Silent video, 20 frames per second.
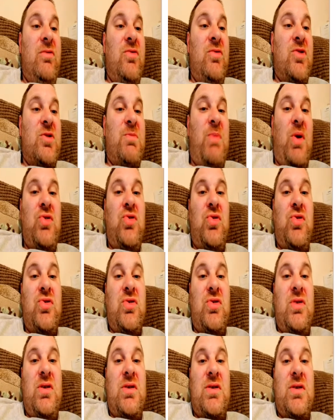respond
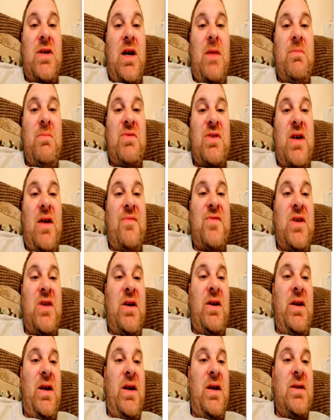using the same set of
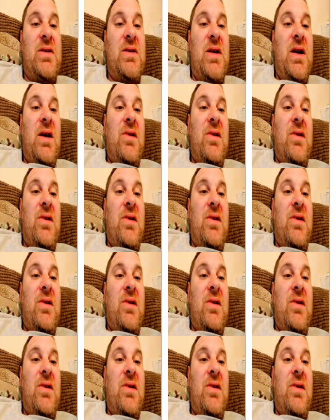techniques